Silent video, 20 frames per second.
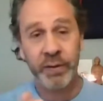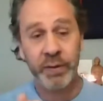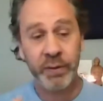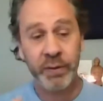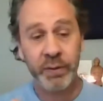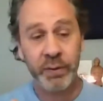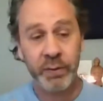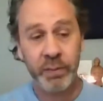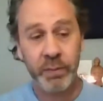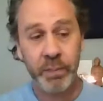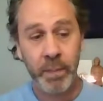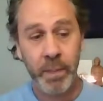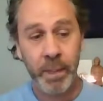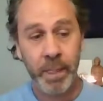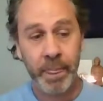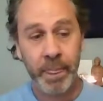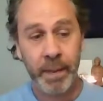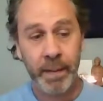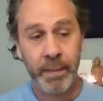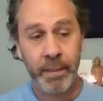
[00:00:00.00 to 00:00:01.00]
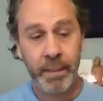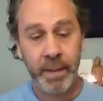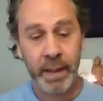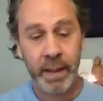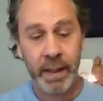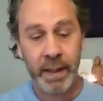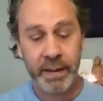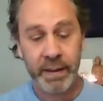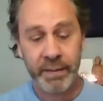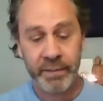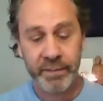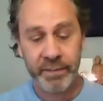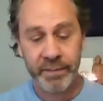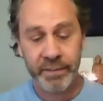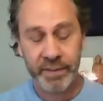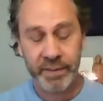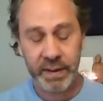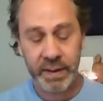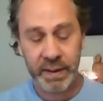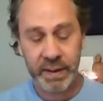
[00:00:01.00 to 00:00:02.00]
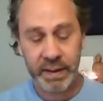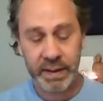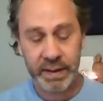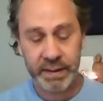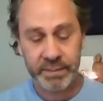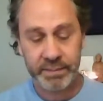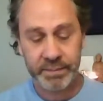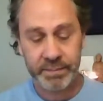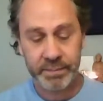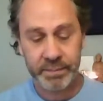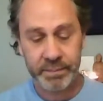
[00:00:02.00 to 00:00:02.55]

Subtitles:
to kind of